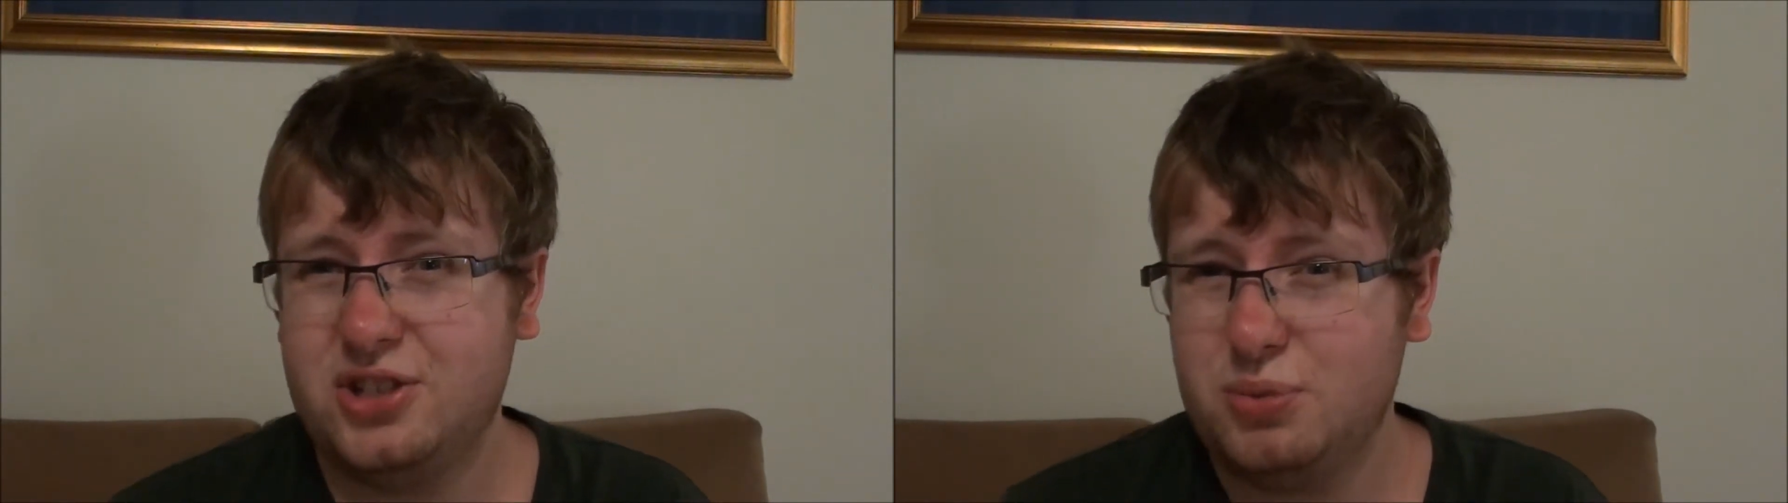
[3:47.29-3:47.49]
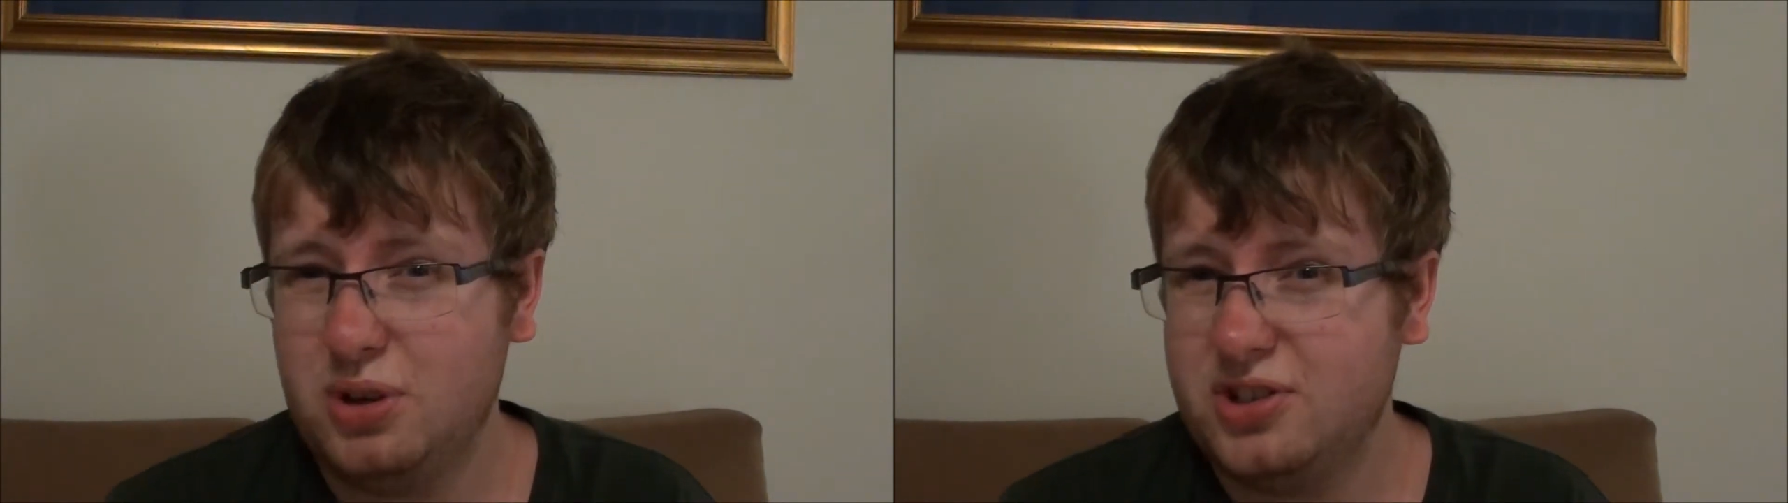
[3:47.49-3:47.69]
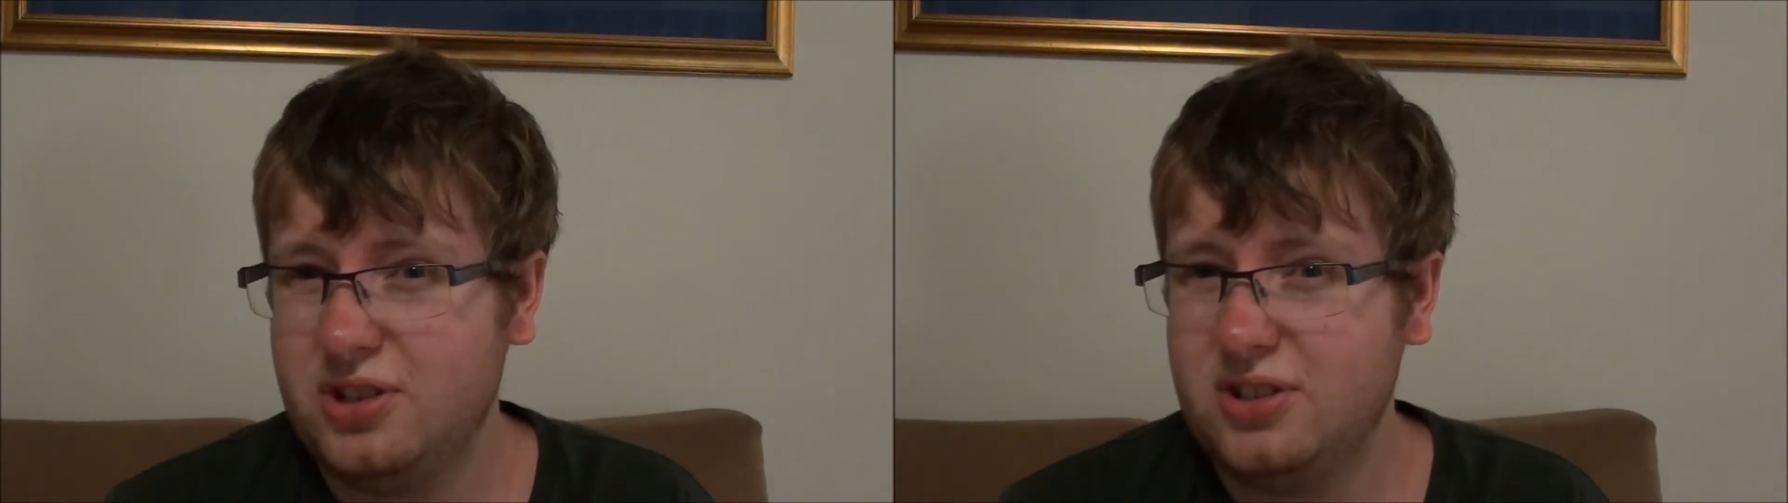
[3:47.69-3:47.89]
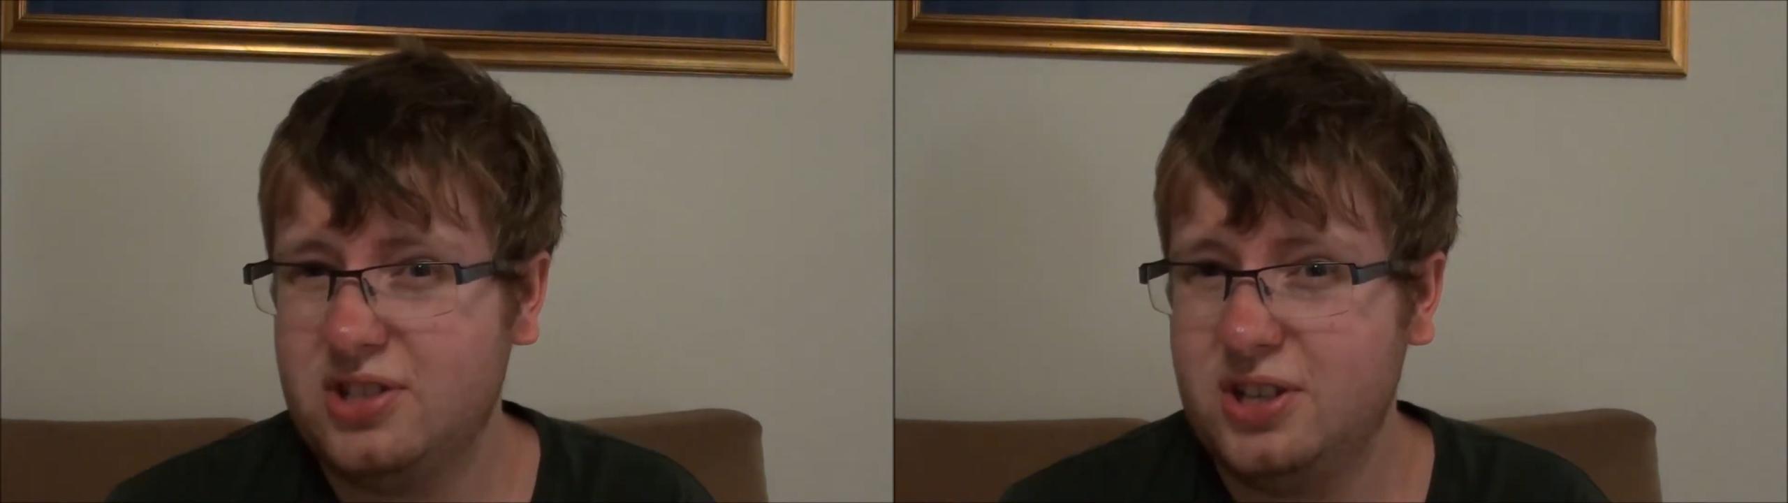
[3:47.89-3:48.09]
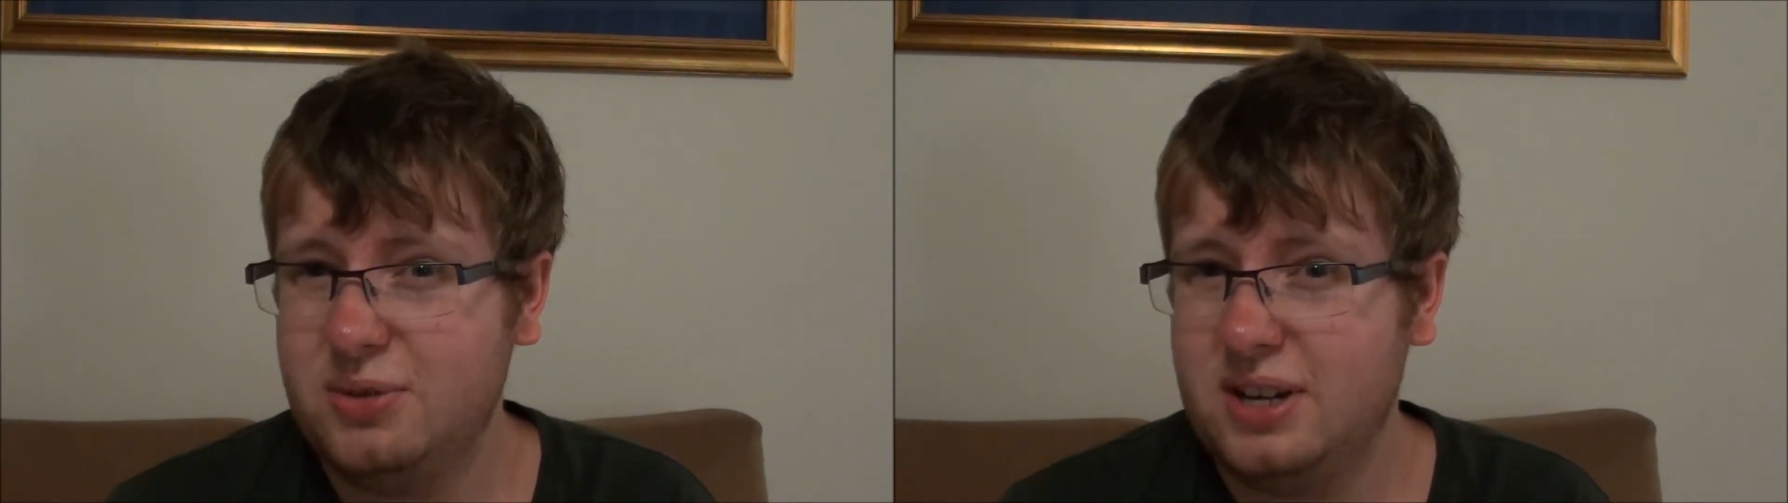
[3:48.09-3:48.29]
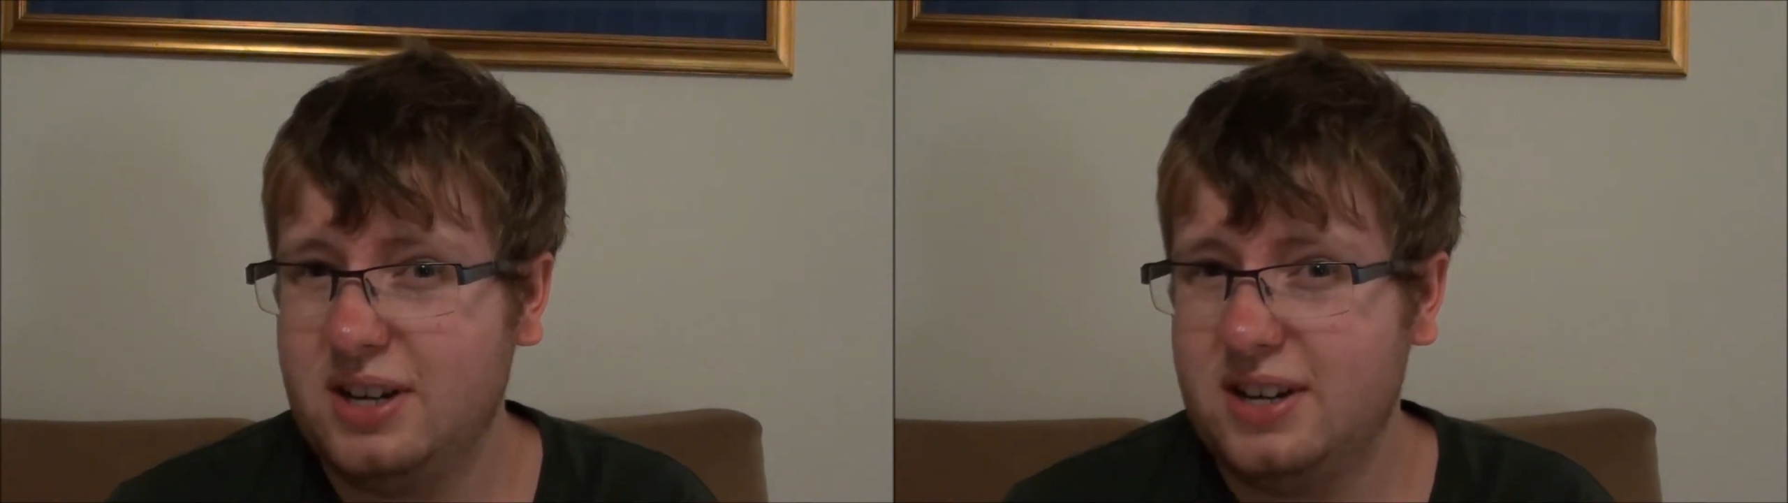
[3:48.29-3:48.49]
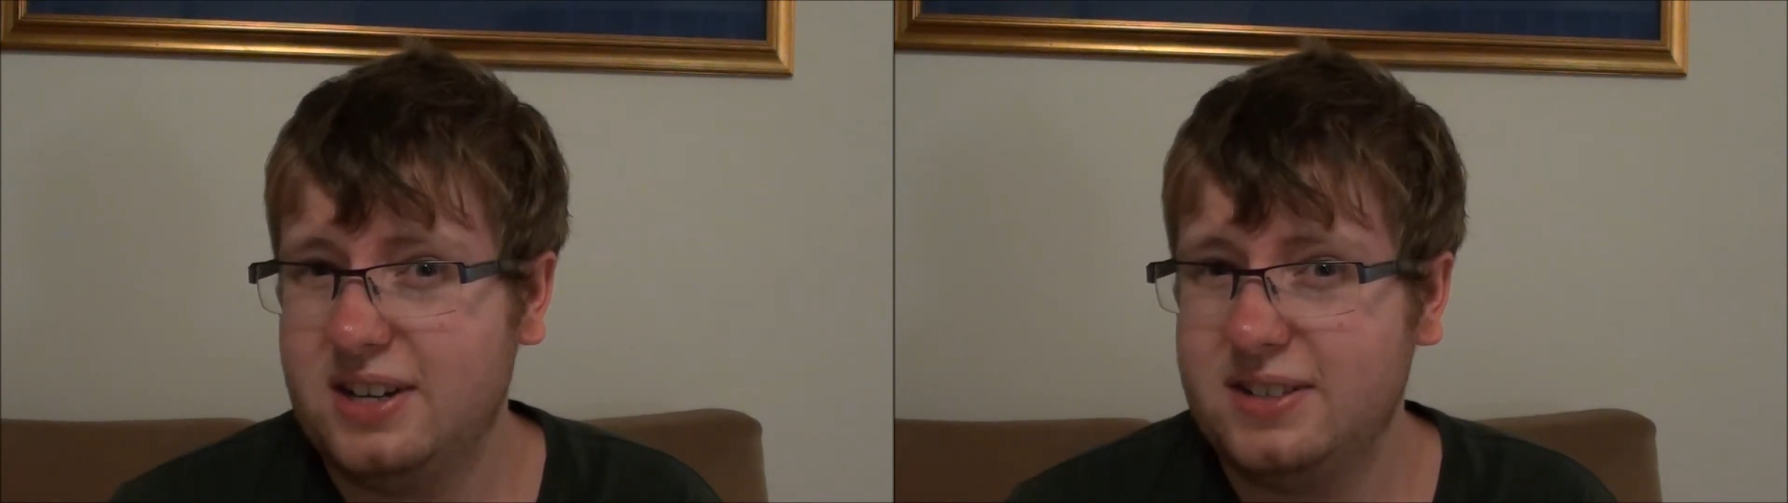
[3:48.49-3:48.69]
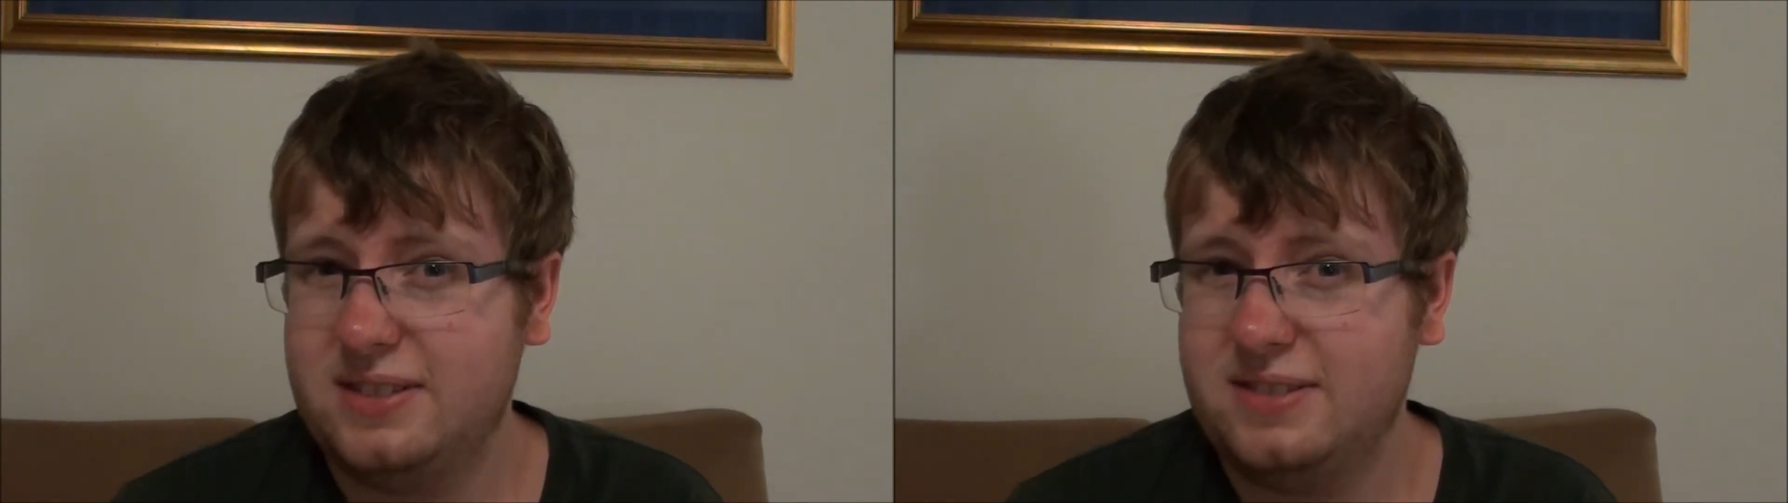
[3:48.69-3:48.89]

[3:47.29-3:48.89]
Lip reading: to Watch Dogs, you are